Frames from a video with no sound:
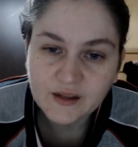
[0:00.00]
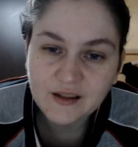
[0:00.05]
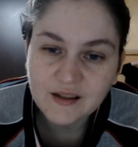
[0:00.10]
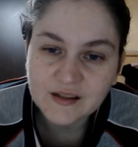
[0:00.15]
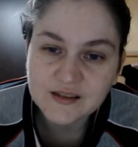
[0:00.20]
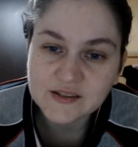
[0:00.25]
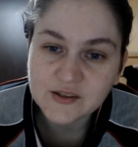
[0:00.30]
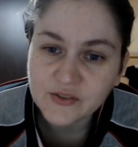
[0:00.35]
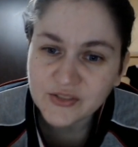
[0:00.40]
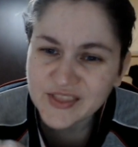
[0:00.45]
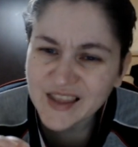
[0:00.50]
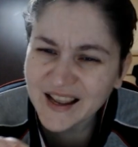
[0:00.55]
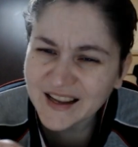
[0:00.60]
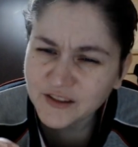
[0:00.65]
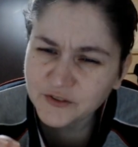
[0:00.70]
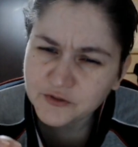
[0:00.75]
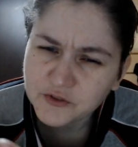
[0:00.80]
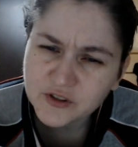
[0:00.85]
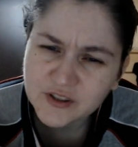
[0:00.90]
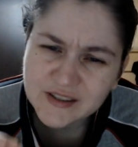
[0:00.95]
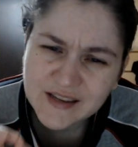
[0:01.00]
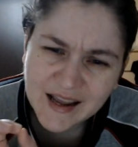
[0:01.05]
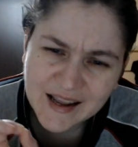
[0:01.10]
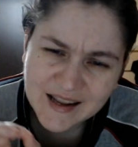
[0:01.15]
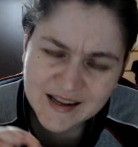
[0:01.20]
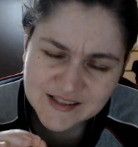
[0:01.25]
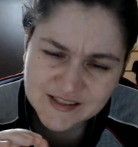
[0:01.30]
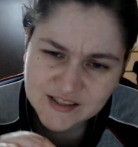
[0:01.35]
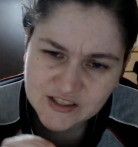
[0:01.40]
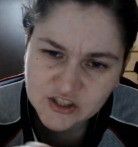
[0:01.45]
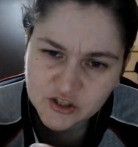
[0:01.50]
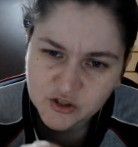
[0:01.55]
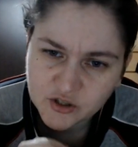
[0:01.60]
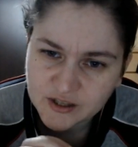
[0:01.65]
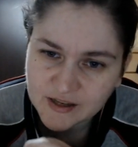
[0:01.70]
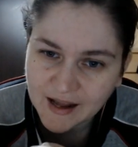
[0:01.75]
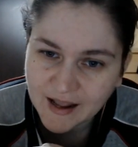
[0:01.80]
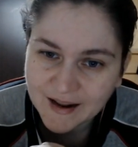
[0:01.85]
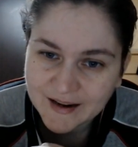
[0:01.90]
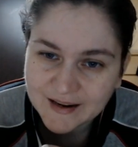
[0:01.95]
So that for an ISTJ or an
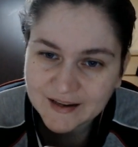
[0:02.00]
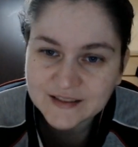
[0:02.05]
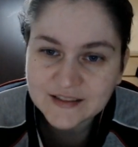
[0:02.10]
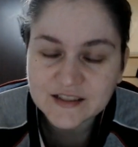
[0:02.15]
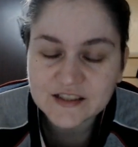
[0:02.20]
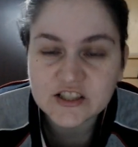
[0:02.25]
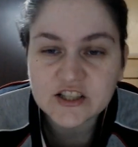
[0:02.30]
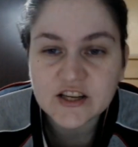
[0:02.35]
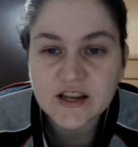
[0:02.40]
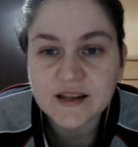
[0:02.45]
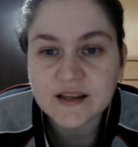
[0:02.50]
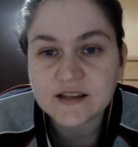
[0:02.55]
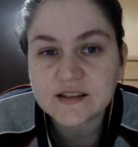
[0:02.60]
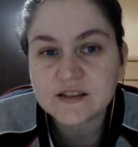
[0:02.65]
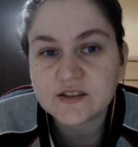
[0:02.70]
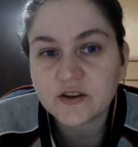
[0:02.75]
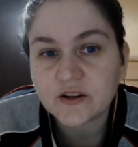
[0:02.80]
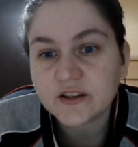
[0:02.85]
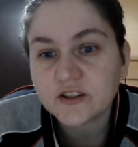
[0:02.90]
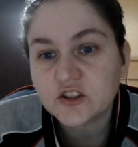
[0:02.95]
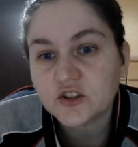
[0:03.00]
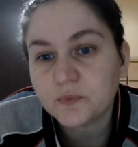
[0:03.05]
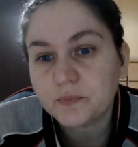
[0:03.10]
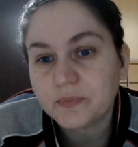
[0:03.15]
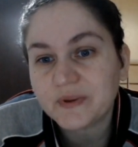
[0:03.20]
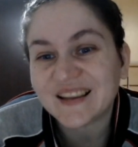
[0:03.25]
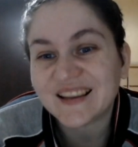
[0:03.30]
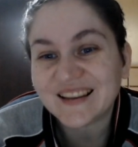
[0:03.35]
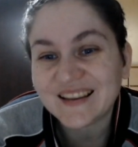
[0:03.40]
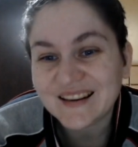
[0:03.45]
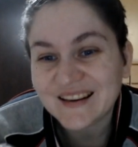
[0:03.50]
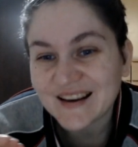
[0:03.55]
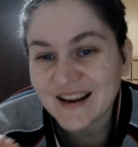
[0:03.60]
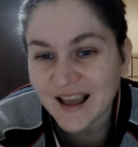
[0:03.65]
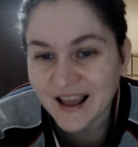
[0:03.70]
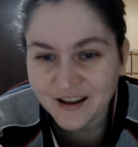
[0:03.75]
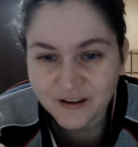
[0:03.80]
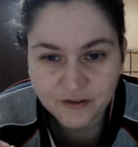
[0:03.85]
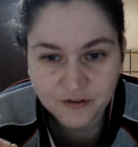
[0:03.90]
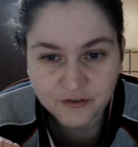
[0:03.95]
INTJ is going to be
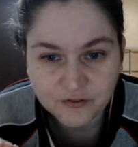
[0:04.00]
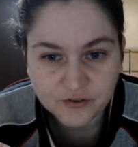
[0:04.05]
enough